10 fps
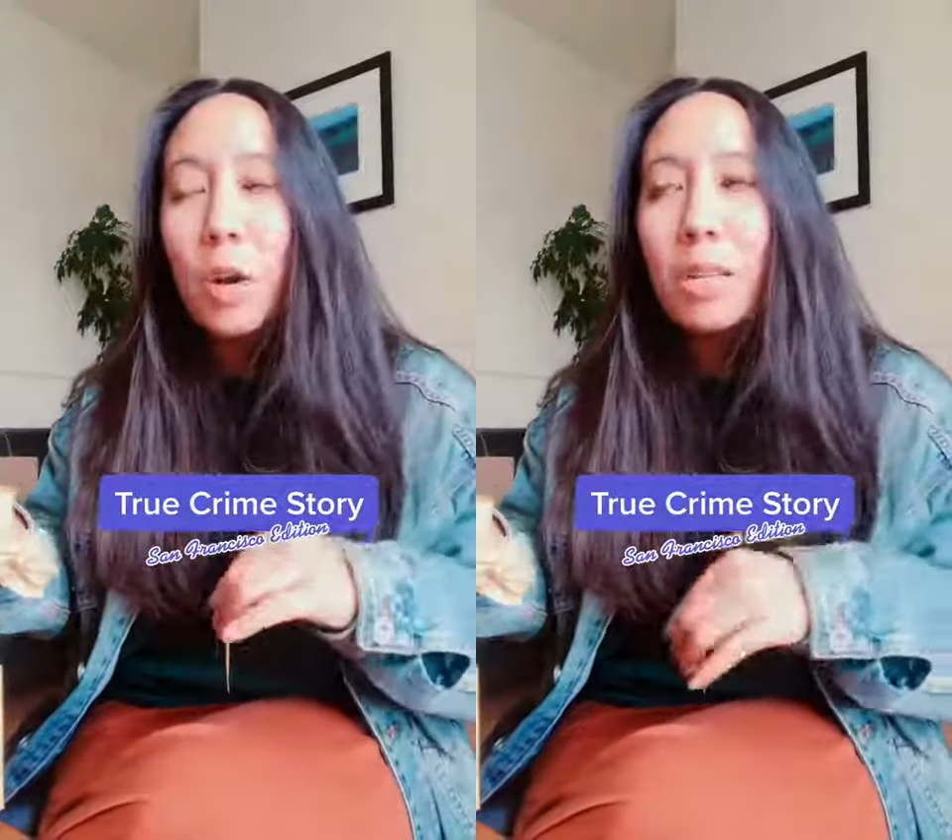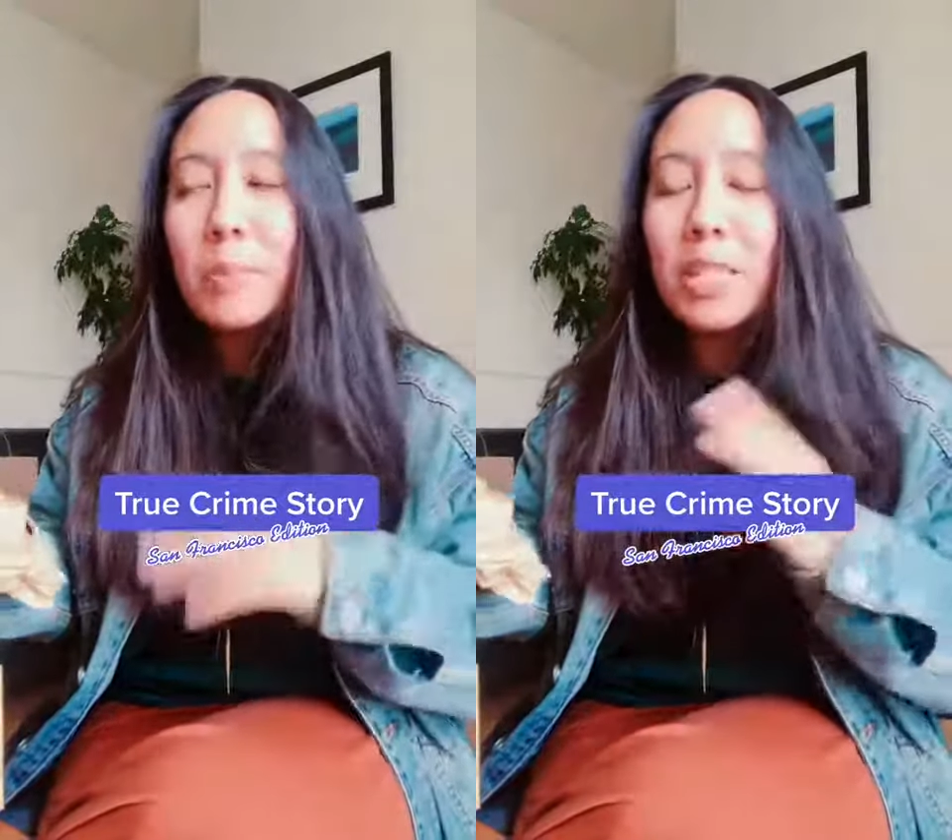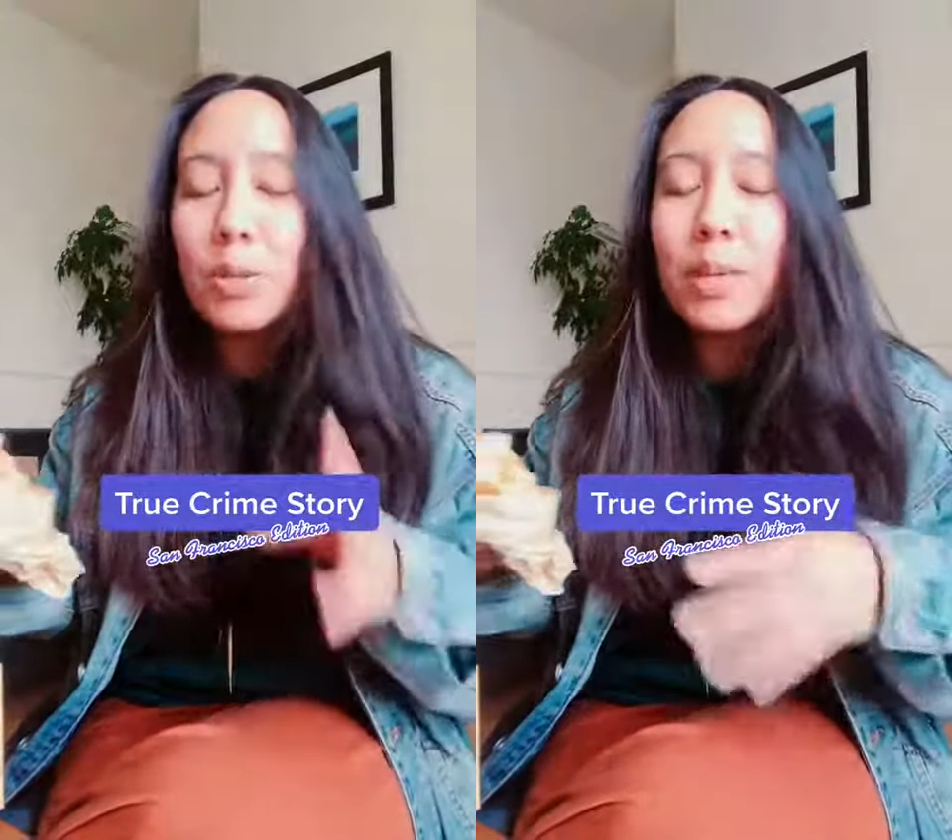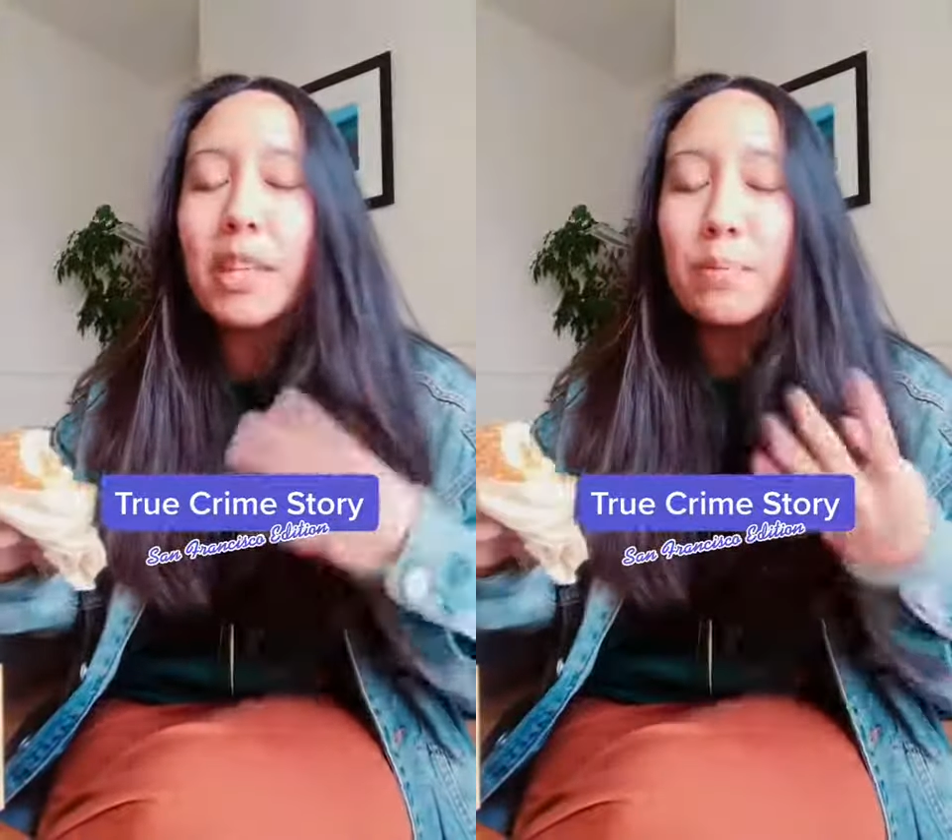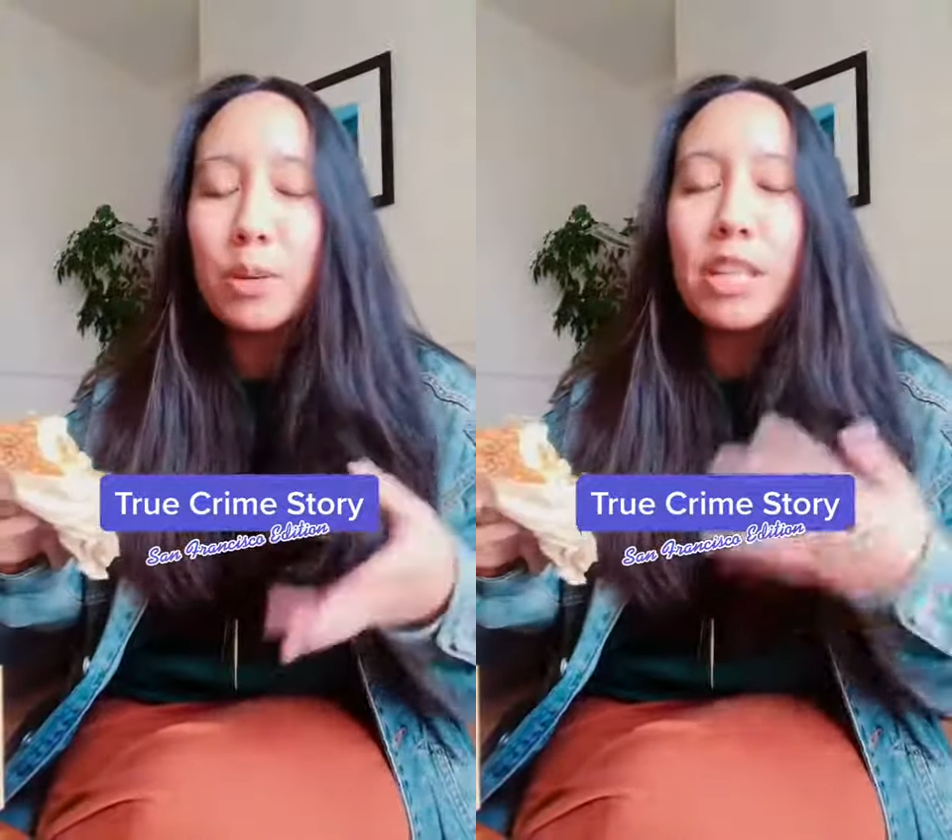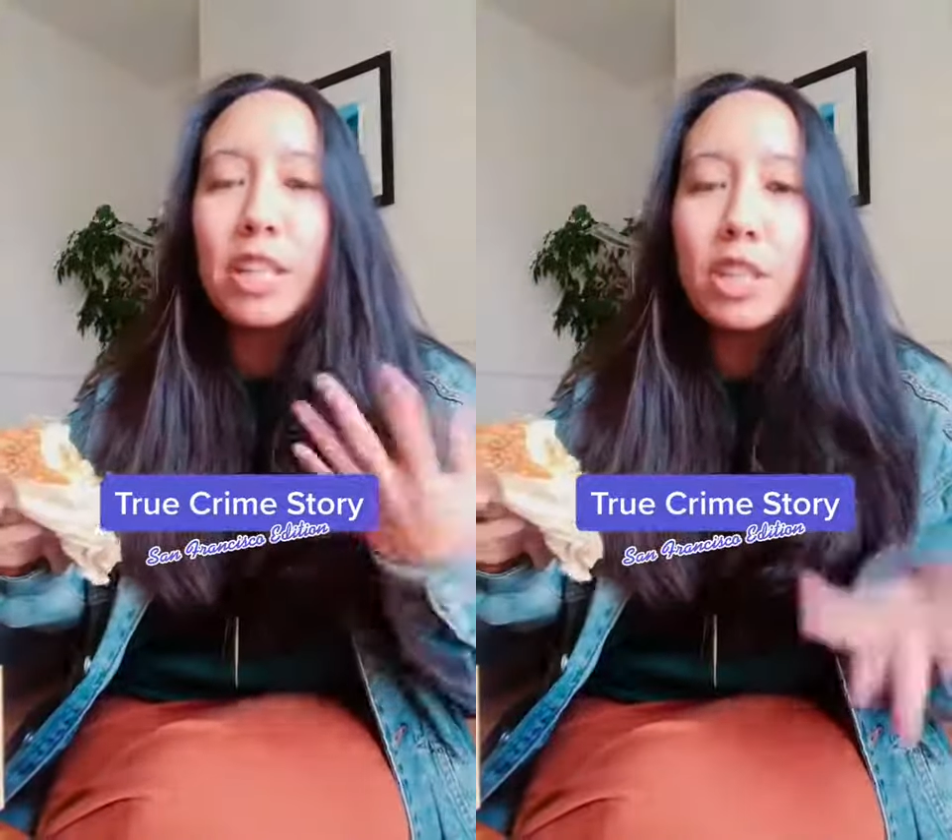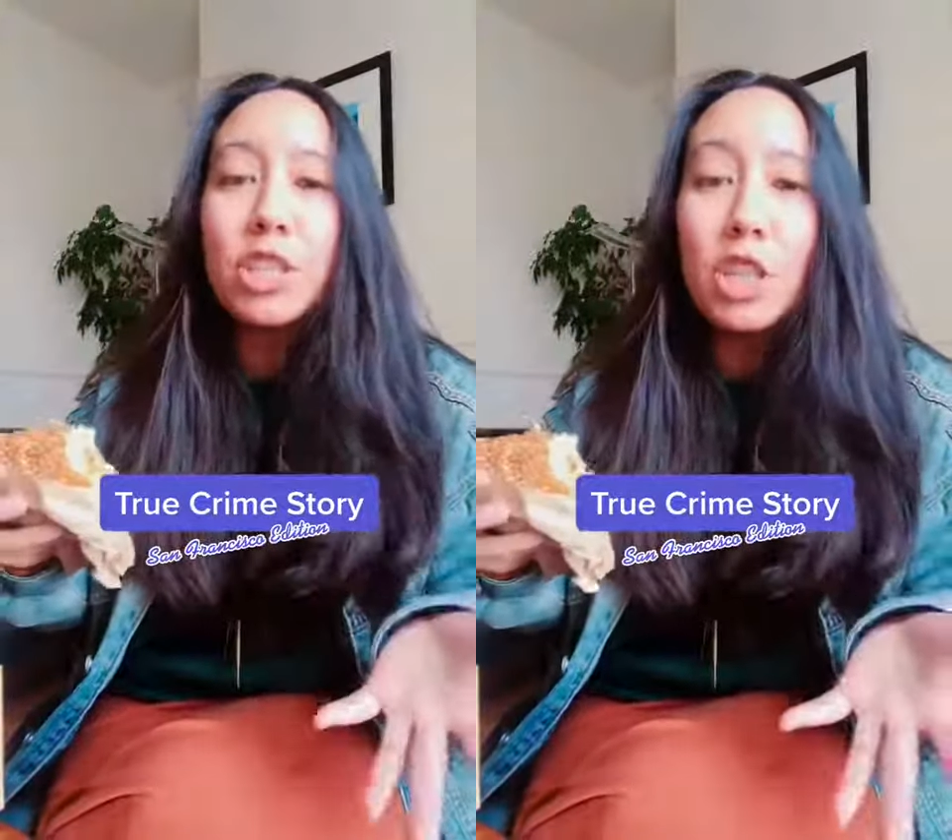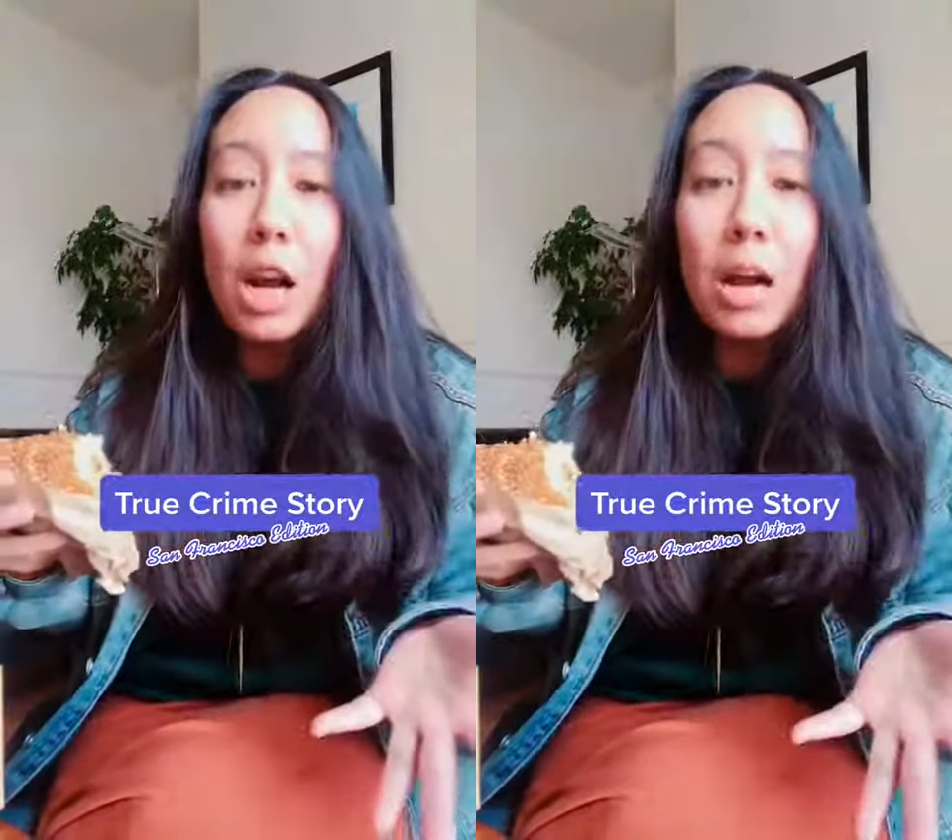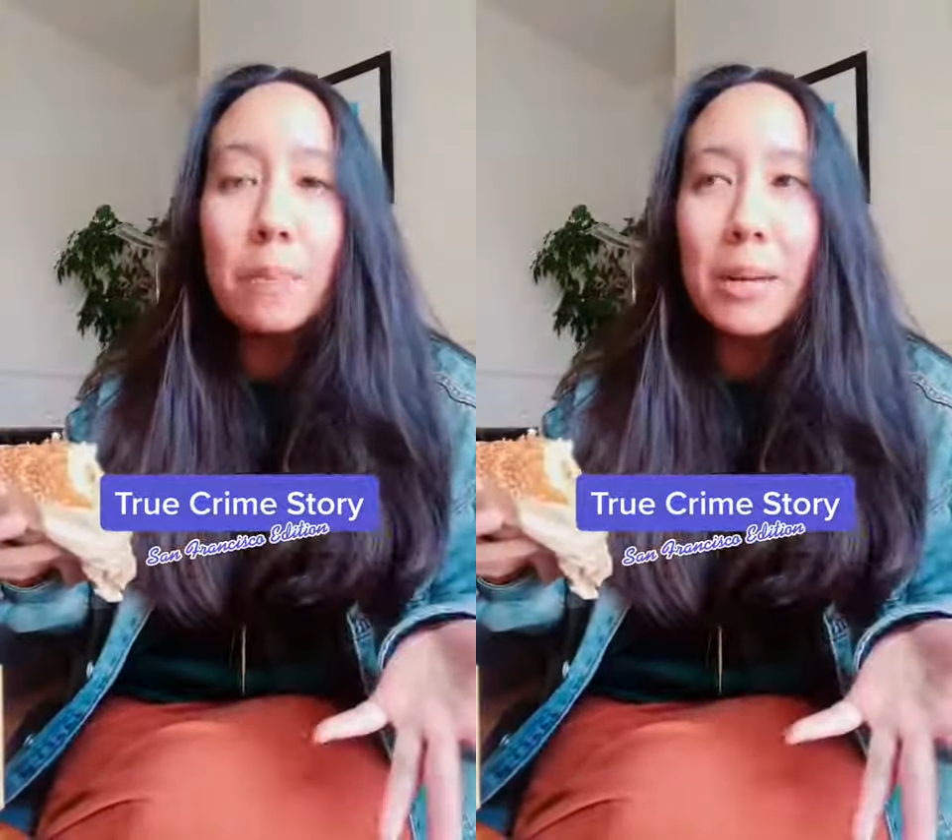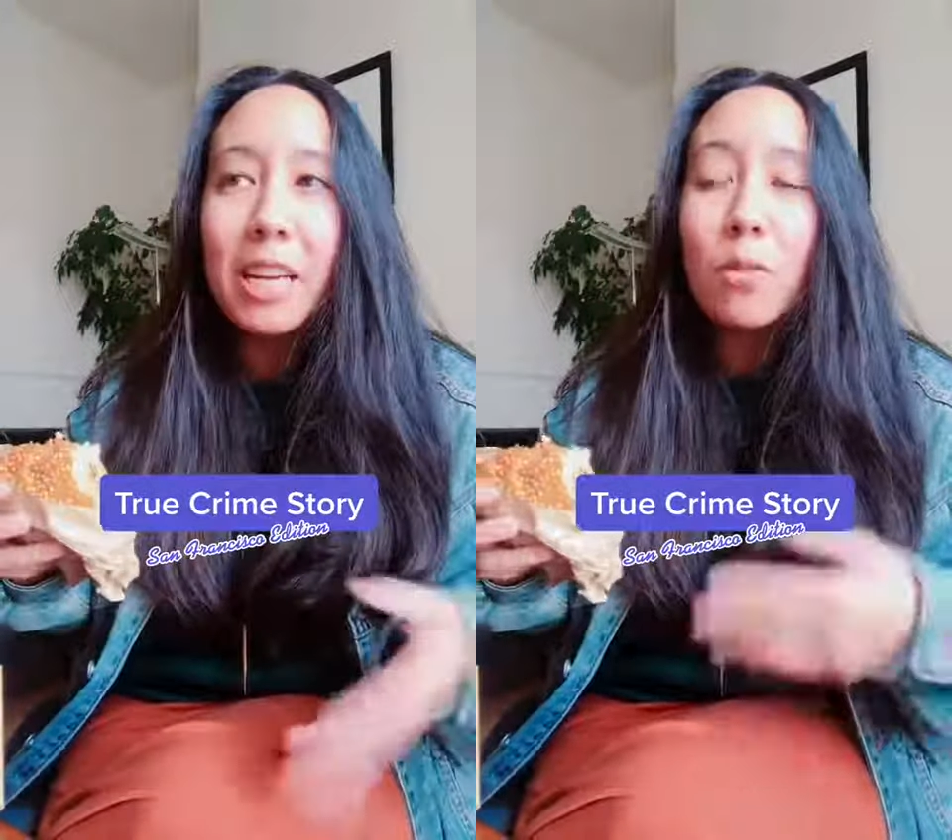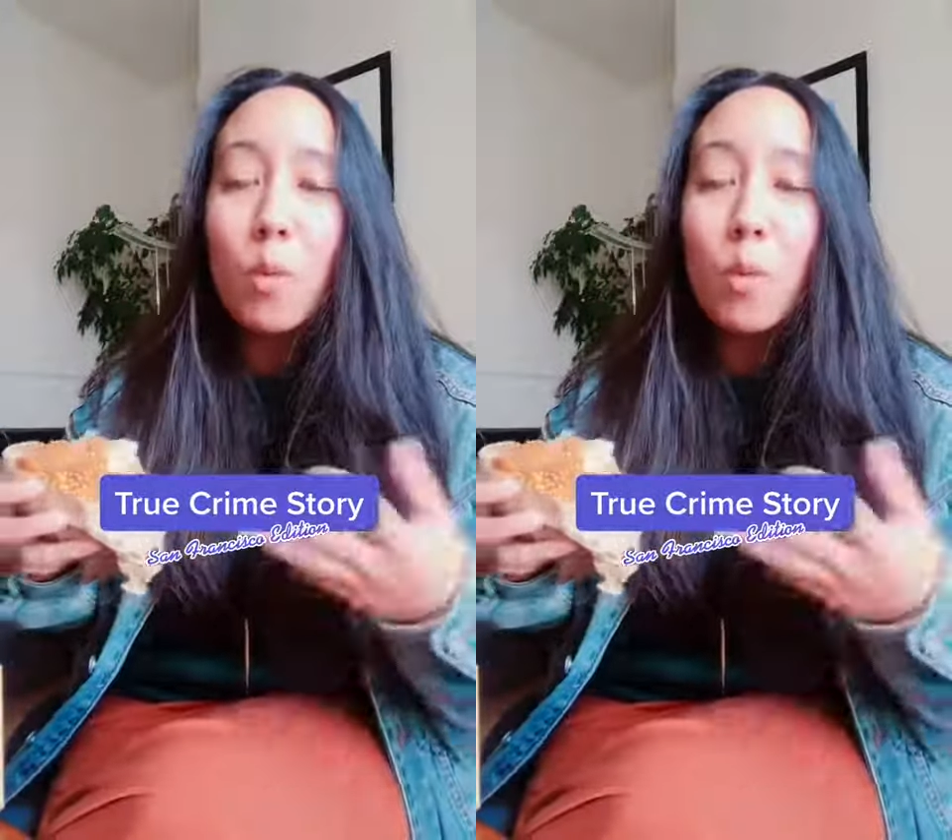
has been doing a pretty good job being a